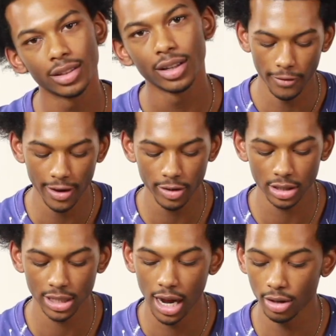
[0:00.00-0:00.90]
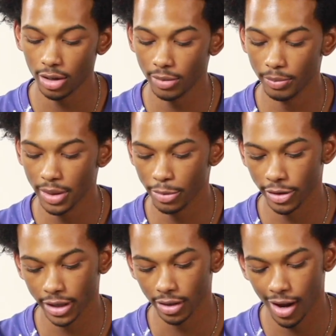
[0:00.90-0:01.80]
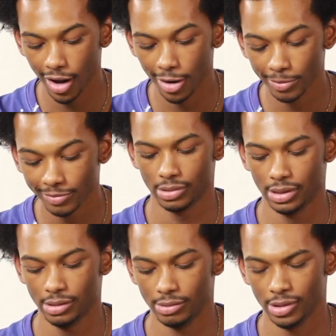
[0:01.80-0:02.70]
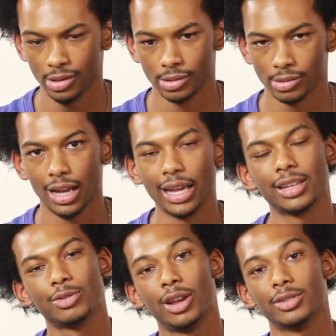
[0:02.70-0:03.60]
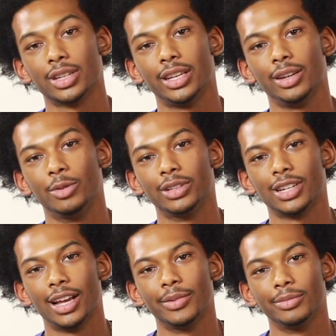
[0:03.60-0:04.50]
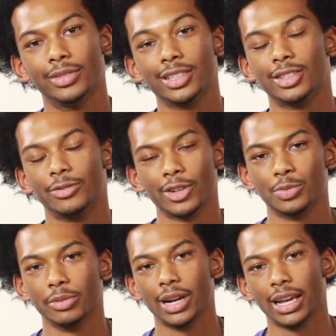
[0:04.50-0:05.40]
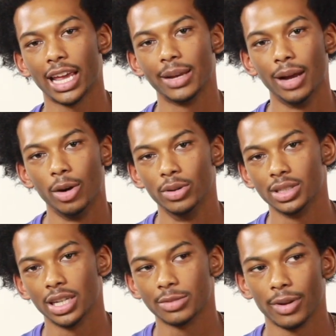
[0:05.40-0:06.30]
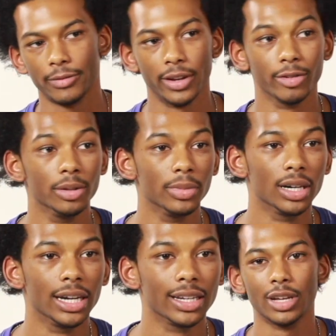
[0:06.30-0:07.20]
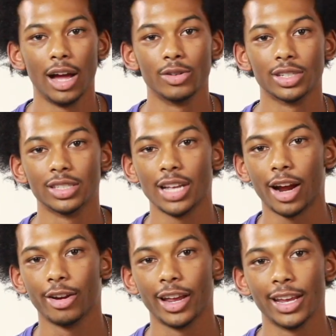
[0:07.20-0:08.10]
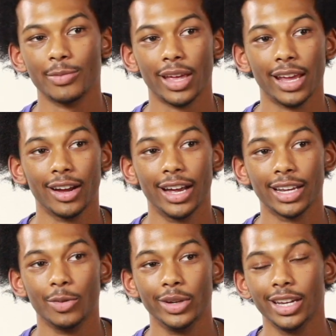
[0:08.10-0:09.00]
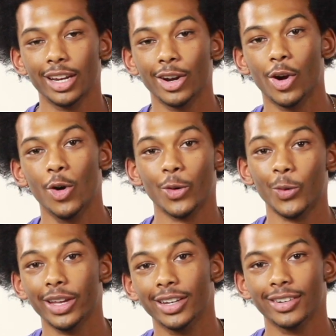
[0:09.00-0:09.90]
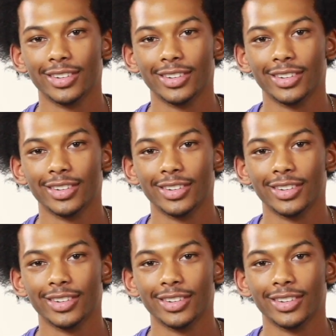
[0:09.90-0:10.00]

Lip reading: Favorite childhood memory? I don't know. I guess when I was a kid one time, this is the first memory that came, I wouldn't say it's my favorite, but like I was in a soccer game and like we needed a goal to win.